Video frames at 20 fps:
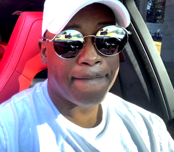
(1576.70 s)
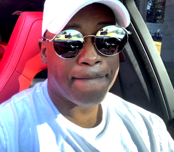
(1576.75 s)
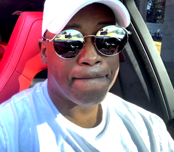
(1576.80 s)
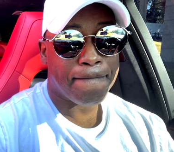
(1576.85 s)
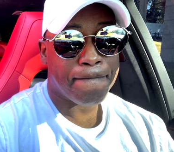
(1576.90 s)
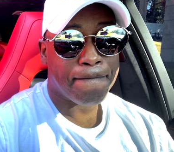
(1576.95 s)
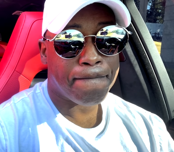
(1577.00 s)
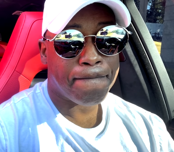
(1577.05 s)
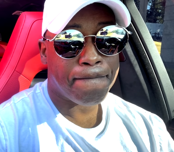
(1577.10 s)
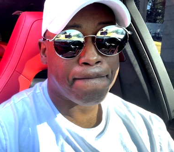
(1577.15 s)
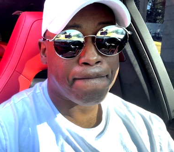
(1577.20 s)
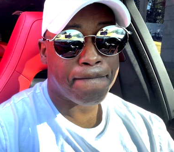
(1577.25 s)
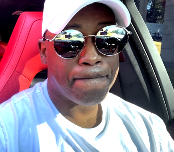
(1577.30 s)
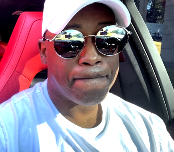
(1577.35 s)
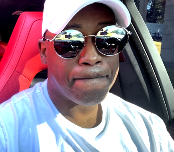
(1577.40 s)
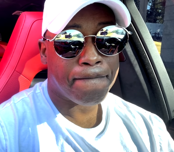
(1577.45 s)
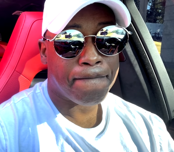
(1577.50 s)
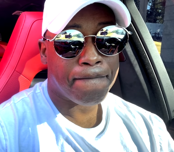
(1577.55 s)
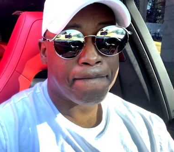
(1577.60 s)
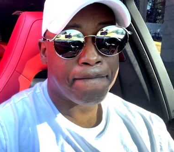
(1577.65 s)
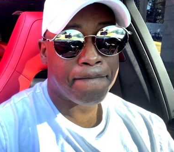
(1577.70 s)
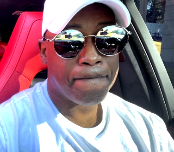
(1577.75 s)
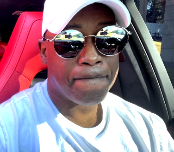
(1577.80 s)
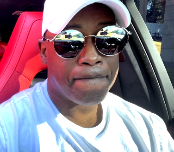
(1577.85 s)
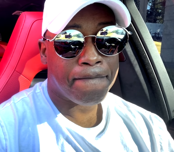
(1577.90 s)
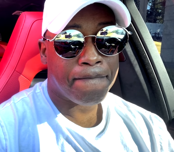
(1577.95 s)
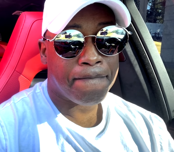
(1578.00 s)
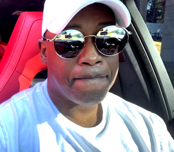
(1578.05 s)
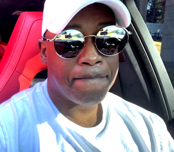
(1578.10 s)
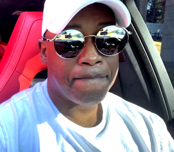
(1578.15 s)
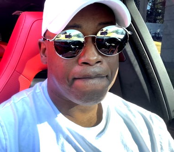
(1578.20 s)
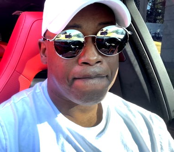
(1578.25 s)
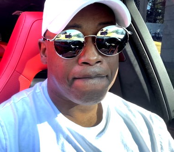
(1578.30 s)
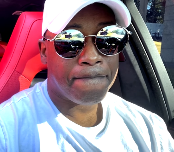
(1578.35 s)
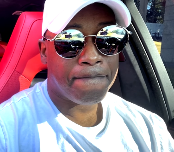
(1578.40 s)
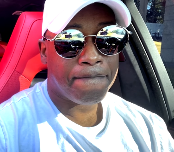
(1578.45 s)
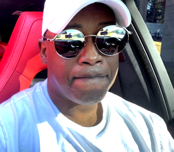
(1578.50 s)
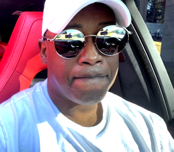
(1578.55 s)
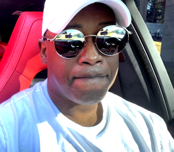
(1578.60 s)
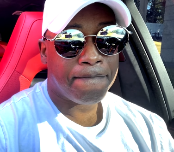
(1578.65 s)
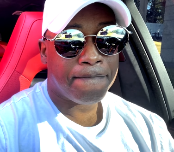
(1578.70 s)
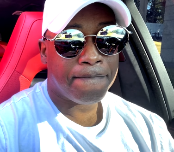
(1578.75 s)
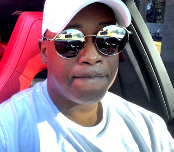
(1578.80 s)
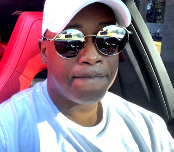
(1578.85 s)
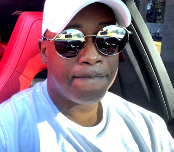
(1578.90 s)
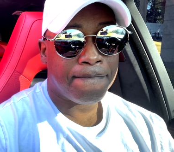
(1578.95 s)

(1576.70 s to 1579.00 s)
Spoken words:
No one is speaking in this clip.